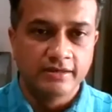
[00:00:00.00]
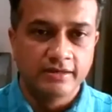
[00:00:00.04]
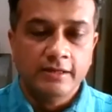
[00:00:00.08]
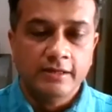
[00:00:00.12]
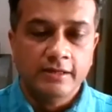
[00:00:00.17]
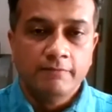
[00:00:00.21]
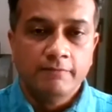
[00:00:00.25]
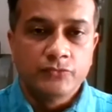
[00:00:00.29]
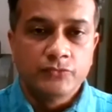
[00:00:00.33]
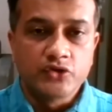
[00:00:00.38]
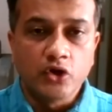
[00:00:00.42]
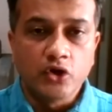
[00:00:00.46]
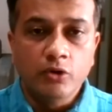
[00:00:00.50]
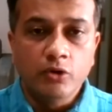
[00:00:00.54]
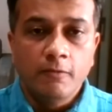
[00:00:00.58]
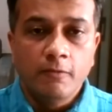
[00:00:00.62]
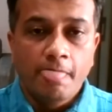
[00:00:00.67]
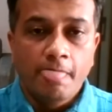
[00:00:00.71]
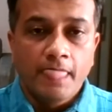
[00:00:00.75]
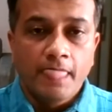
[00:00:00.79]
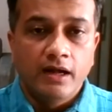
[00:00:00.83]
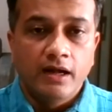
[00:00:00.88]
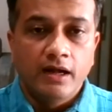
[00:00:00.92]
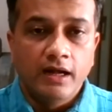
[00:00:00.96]
So
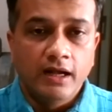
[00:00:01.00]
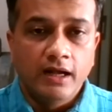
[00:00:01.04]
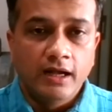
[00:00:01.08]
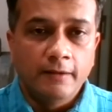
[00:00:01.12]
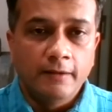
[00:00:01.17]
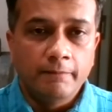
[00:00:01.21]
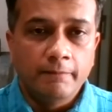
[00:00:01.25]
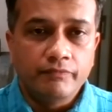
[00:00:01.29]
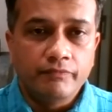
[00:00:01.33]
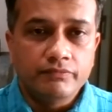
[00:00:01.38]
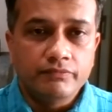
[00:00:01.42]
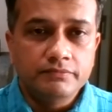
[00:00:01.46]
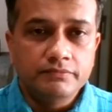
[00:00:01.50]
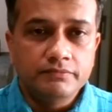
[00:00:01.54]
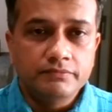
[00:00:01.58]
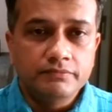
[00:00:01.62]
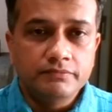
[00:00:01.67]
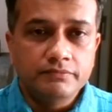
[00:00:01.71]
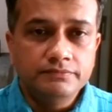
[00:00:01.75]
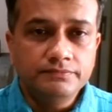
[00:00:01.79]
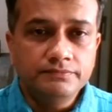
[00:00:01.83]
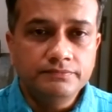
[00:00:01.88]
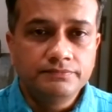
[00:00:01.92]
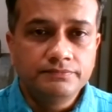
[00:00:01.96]

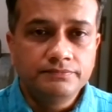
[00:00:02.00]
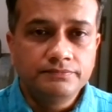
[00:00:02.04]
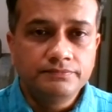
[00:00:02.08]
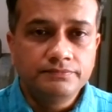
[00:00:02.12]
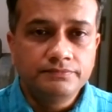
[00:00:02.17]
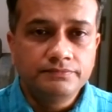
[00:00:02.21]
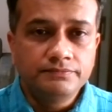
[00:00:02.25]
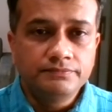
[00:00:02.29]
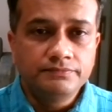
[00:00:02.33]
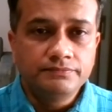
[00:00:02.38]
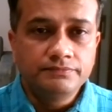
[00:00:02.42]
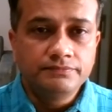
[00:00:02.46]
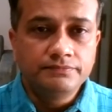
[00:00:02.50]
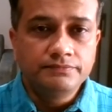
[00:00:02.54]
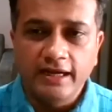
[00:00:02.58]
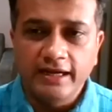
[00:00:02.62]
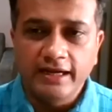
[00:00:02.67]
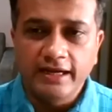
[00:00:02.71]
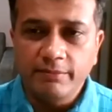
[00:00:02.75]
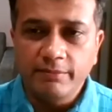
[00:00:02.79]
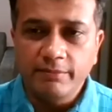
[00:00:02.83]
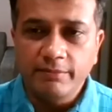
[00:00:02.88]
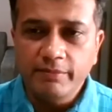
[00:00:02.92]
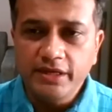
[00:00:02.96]
I thought that
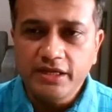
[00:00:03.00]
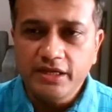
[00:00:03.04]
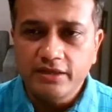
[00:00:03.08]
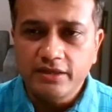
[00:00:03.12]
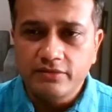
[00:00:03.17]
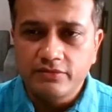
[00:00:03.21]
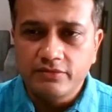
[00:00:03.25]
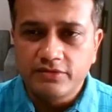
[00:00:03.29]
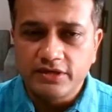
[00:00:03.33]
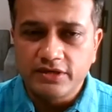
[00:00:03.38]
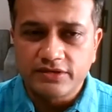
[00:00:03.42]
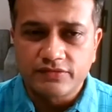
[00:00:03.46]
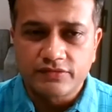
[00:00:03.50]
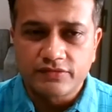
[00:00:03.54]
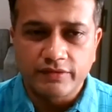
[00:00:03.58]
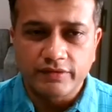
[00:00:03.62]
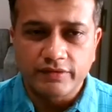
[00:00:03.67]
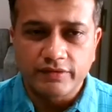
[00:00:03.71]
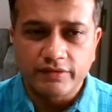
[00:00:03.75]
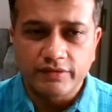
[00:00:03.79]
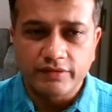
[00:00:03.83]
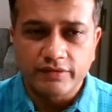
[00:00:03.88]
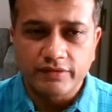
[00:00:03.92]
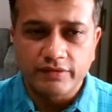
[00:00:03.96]
let me just
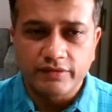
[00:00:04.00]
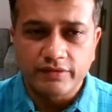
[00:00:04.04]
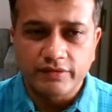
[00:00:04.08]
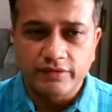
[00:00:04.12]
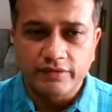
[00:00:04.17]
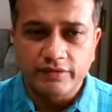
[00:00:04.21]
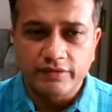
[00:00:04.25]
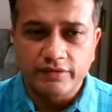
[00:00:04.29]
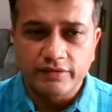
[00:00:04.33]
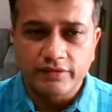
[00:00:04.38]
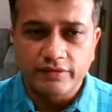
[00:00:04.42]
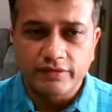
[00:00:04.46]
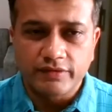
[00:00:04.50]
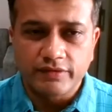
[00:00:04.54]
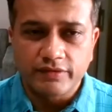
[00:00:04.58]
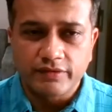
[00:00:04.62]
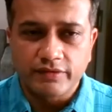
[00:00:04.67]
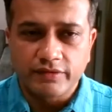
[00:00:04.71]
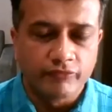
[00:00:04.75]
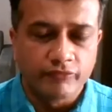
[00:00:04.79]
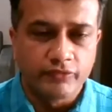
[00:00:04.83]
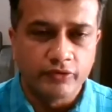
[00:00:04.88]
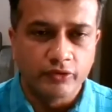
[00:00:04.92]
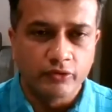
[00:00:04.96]
address
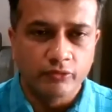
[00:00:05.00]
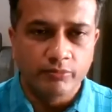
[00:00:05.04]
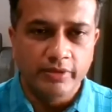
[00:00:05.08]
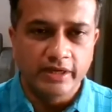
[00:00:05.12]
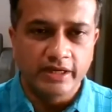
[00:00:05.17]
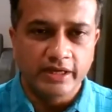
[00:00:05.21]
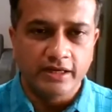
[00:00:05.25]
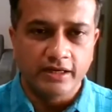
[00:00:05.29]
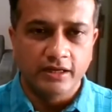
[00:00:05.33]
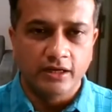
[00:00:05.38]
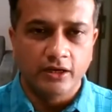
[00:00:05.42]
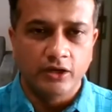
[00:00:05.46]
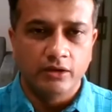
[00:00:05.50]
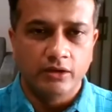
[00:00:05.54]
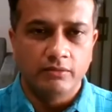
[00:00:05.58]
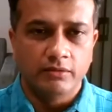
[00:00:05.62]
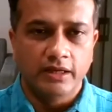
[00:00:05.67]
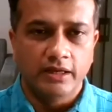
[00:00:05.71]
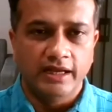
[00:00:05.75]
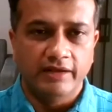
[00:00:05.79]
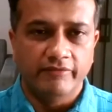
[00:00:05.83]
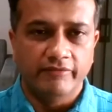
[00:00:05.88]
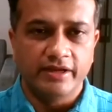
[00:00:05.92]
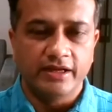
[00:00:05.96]
all of you, being
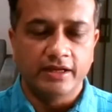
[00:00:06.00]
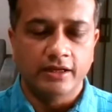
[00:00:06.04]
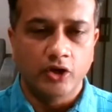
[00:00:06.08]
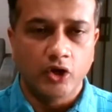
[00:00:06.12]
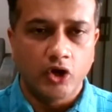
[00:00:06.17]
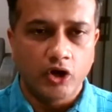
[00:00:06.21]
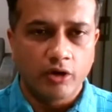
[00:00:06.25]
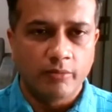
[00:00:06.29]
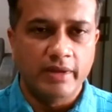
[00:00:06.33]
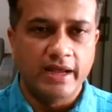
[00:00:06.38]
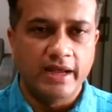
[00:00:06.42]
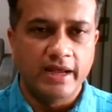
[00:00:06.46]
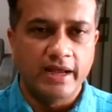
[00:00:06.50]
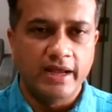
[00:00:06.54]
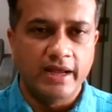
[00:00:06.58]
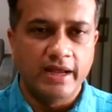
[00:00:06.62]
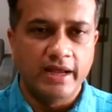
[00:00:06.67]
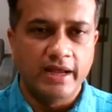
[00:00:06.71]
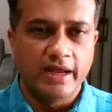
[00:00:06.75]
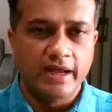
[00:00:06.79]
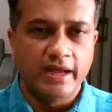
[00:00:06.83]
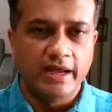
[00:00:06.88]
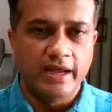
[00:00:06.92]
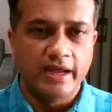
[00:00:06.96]
having a law
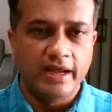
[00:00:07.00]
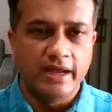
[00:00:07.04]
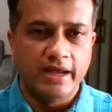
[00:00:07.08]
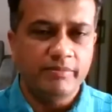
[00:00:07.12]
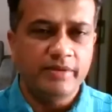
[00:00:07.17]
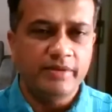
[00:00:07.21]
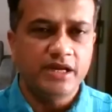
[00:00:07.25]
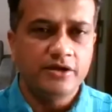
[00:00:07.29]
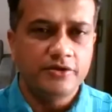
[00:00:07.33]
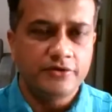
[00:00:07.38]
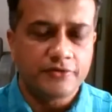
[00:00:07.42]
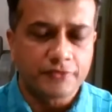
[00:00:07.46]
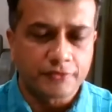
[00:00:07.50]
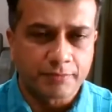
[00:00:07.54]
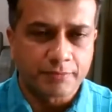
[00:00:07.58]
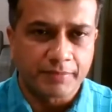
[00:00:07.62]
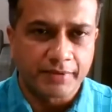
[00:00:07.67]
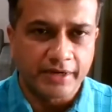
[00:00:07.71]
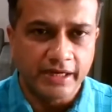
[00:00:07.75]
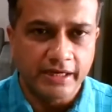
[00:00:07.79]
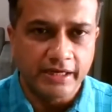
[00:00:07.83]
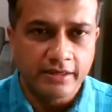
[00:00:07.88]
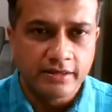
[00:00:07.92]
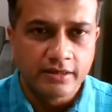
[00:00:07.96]
background. Let me
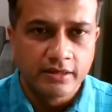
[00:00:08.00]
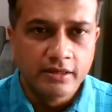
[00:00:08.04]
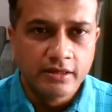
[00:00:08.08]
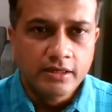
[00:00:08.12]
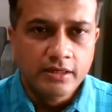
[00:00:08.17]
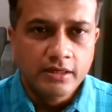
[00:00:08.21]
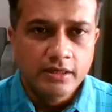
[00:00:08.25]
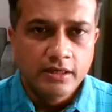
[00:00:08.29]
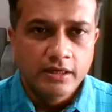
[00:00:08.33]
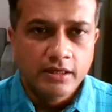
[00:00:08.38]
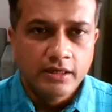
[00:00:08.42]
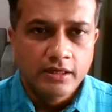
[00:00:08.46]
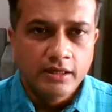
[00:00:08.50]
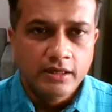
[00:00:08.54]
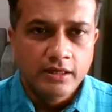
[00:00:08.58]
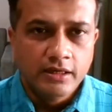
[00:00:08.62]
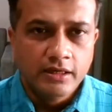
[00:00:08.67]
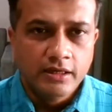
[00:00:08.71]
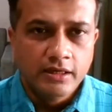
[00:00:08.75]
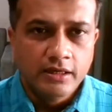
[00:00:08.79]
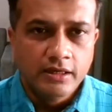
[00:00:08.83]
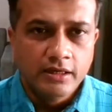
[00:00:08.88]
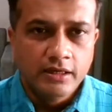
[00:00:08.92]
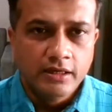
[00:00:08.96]
interpret
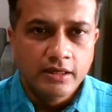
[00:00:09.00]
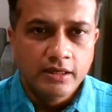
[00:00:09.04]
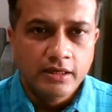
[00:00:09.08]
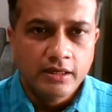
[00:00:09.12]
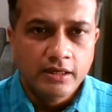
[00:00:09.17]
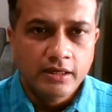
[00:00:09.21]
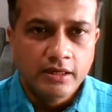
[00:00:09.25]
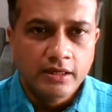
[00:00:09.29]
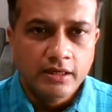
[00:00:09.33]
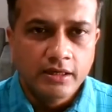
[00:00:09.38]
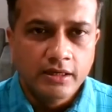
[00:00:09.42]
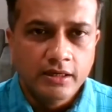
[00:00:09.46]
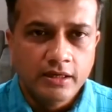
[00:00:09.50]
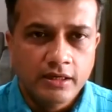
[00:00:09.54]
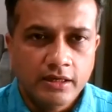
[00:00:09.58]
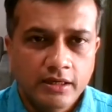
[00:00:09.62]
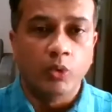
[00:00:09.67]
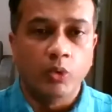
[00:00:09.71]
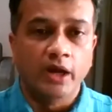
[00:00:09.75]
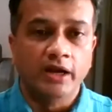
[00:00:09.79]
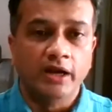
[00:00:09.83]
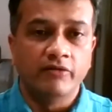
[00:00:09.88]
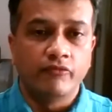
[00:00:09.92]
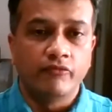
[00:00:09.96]
what is Section
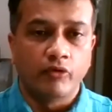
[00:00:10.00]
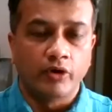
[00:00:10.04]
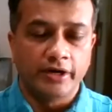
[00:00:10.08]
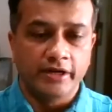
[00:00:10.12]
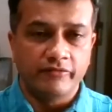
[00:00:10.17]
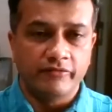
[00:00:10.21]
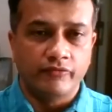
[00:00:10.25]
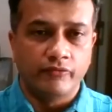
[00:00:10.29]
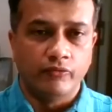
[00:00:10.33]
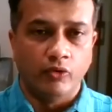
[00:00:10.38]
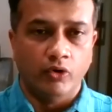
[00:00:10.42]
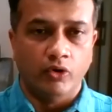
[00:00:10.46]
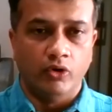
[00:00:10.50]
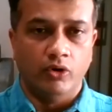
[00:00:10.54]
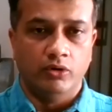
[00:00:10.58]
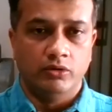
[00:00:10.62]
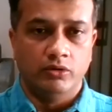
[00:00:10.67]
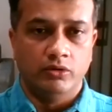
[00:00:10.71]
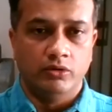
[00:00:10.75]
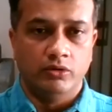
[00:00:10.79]
144,